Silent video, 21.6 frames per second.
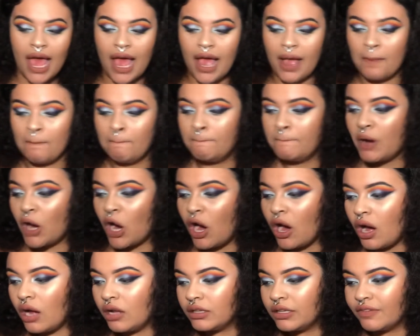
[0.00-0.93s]
a
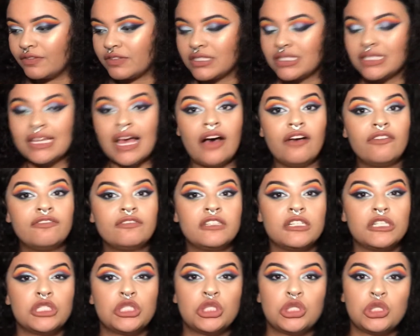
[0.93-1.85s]
ball of
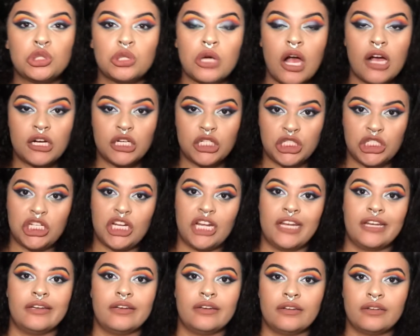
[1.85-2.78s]

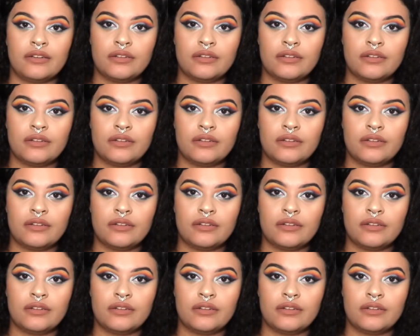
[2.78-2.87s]
self-destruction,